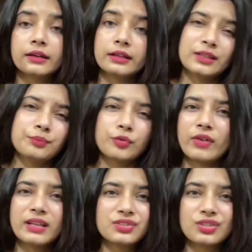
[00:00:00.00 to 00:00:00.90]
it
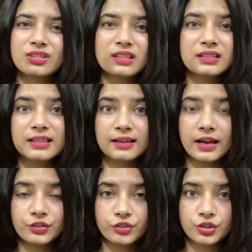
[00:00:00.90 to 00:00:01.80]
provides just insane
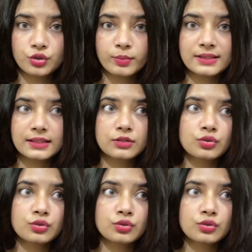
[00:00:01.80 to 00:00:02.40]
hydration to my skin.